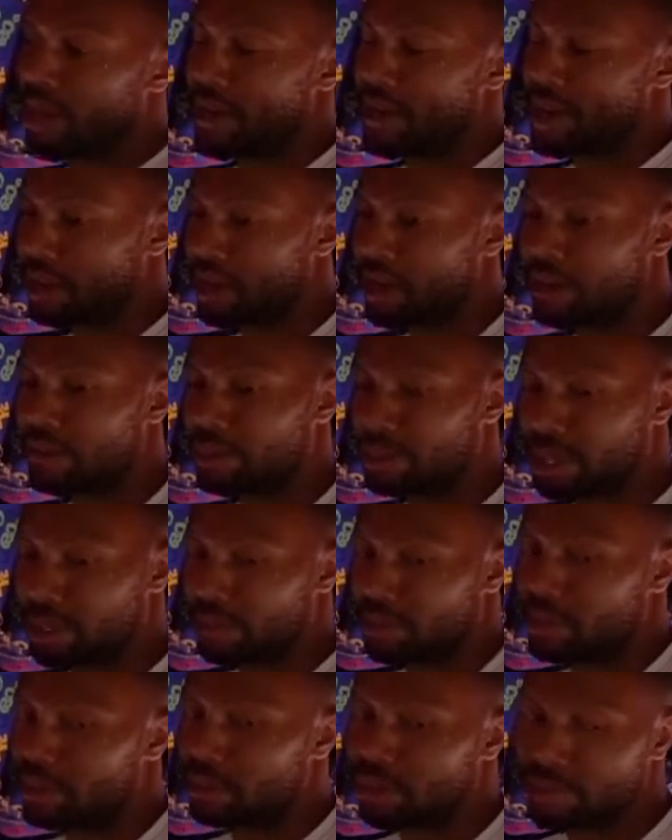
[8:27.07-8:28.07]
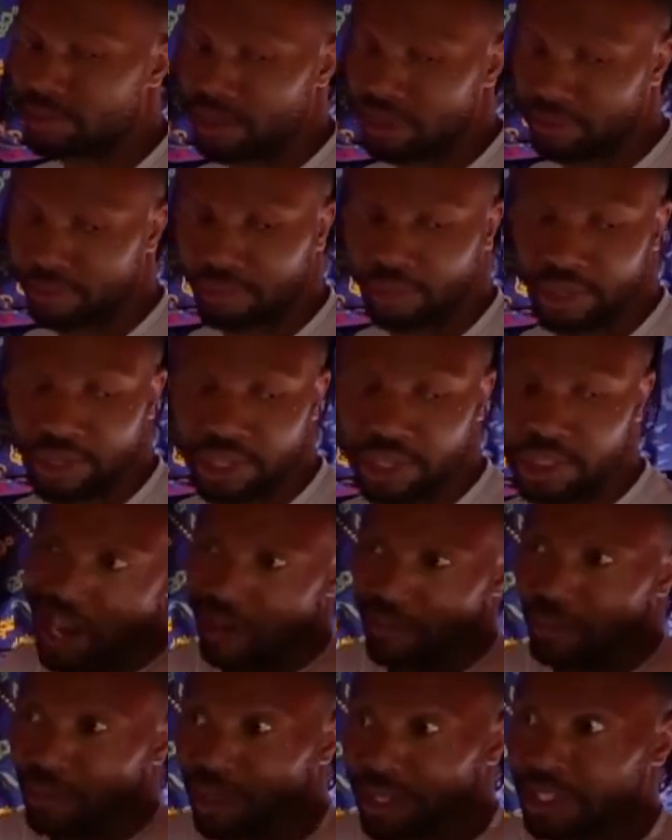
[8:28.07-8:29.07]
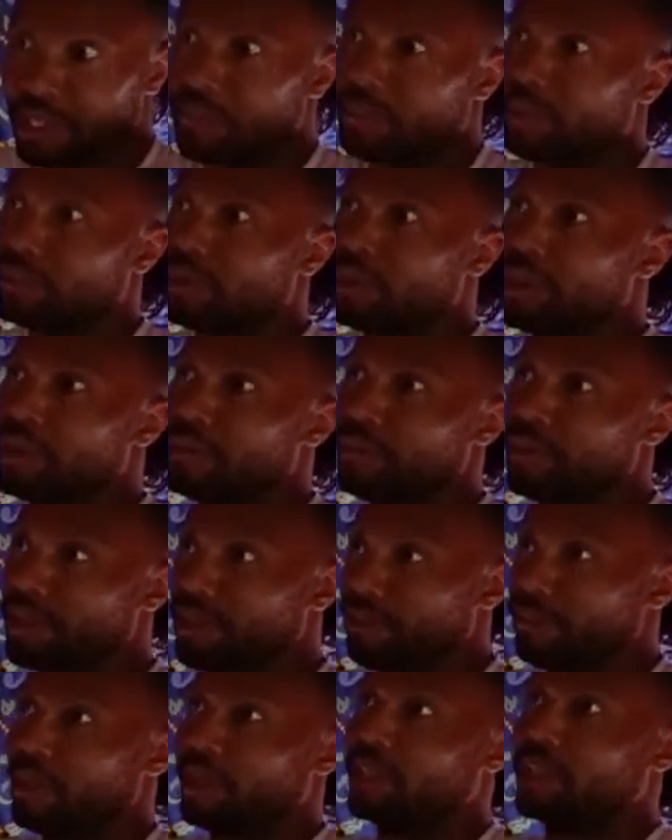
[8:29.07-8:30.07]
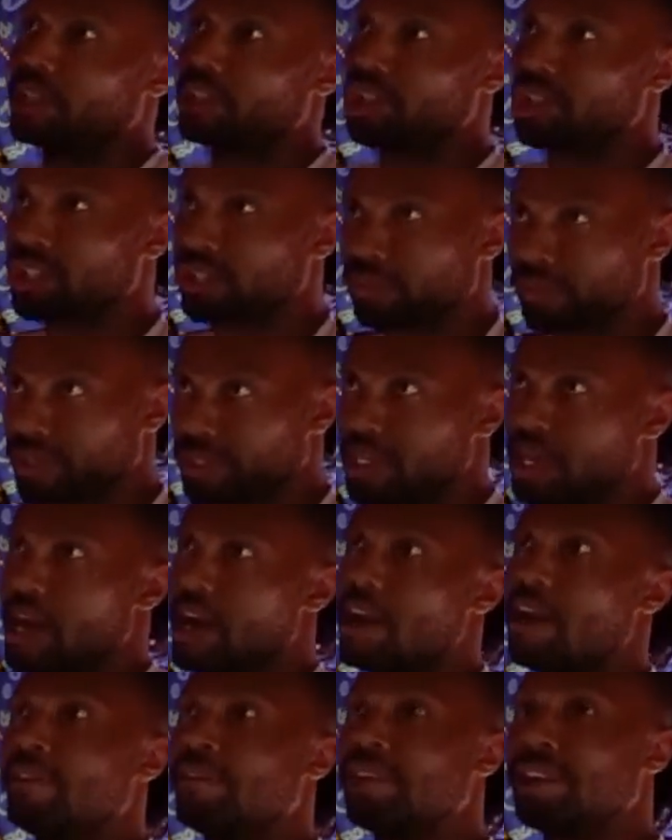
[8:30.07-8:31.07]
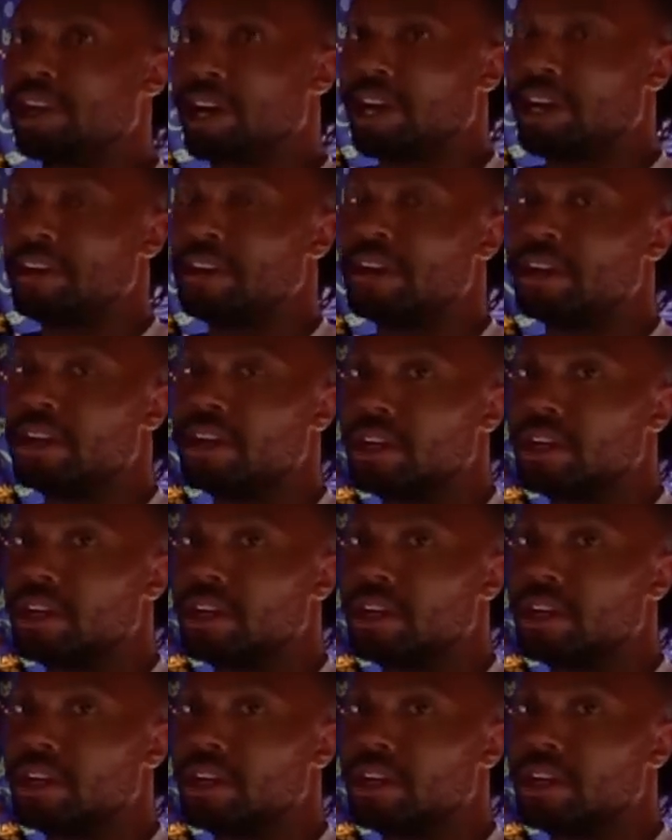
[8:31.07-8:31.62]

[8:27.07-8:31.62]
I thought I was going to be able to run my fridge. I was able to run it, but then my electricity would die every night.